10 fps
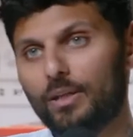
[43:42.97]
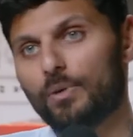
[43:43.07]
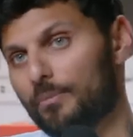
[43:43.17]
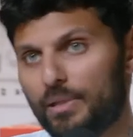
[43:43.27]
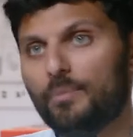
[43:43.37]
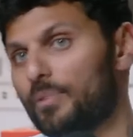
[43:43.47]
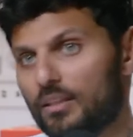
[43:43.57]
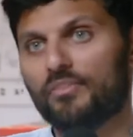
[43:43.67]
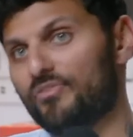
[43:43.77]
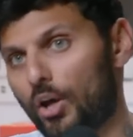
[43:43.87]
when
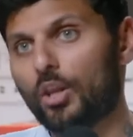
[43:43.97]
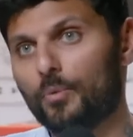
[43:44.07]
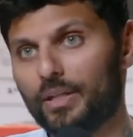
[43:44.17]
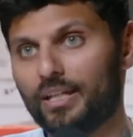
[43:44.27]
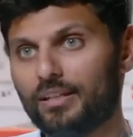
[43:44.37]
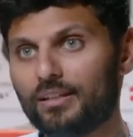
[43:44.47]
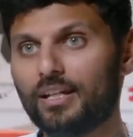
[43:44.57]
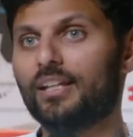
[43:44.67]
people are following,